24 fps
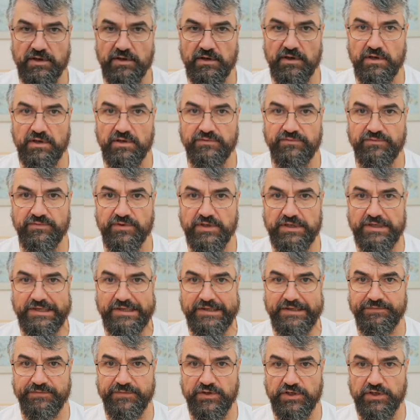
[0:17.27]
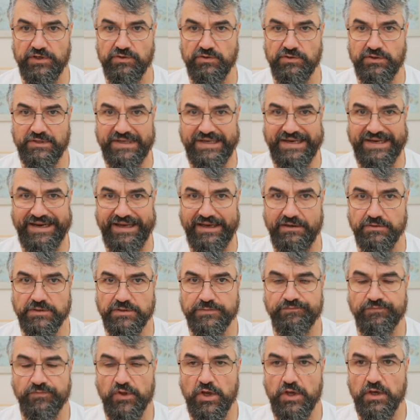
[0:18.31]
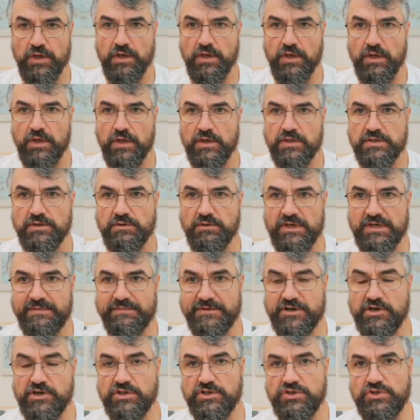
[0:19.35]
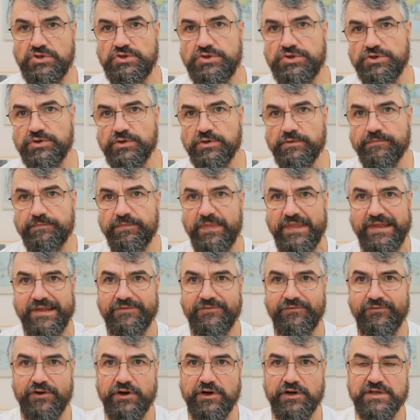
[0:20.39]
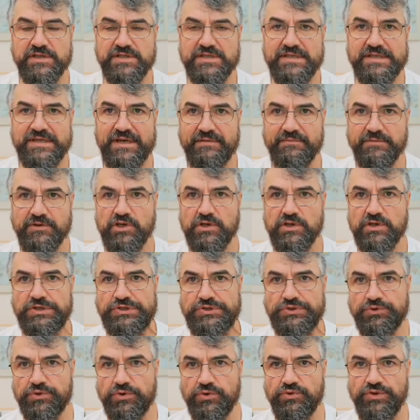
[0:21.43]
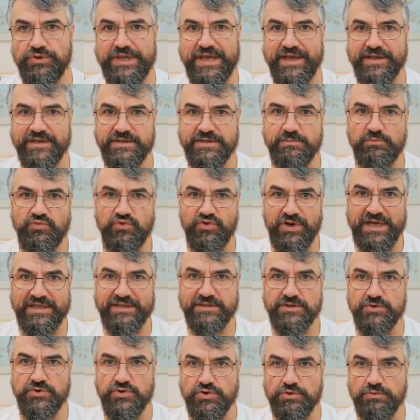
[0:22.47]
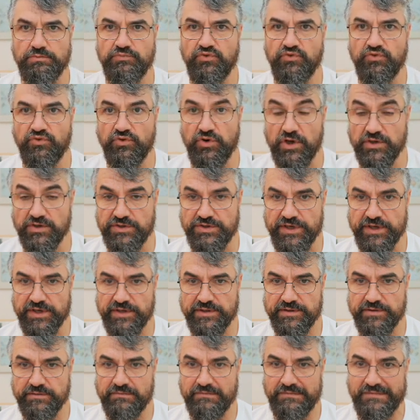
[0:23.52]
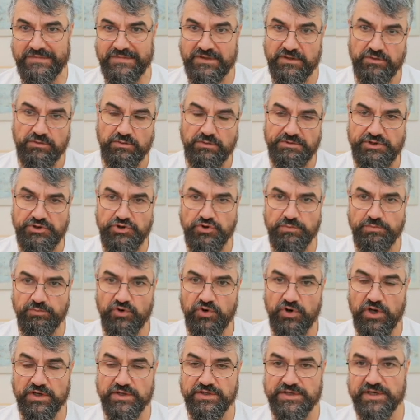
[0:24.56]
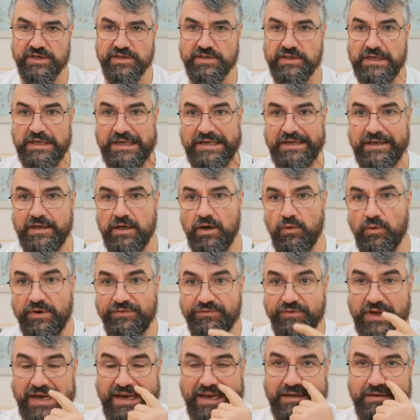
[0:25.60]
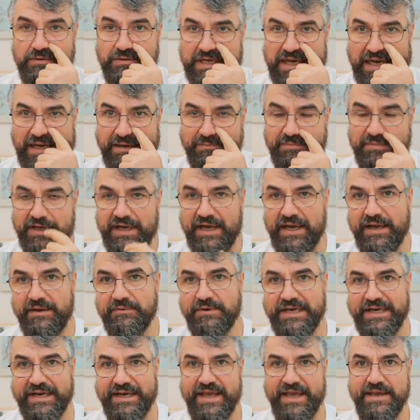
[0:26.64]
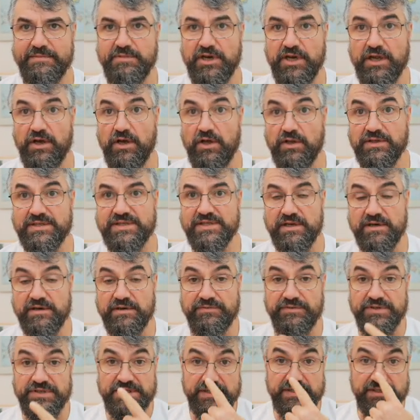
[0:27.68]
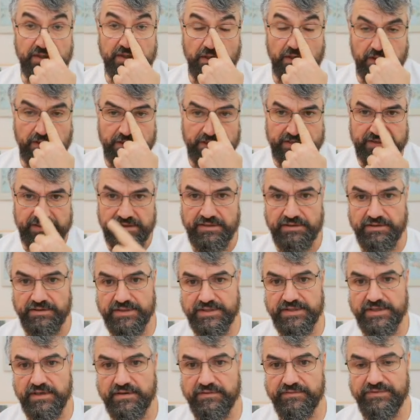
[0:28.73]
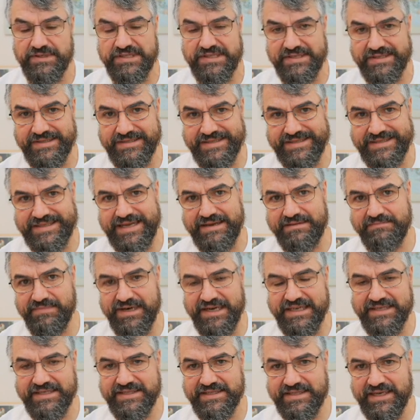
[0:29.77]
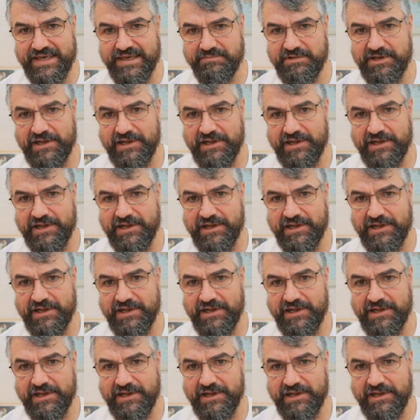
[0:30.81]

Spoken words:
of Google Cloud. So what I'm going to do, first I'm going to create a brand new project. So it will be a new project with Cloud App. I will enable all services, all necessary services step by step,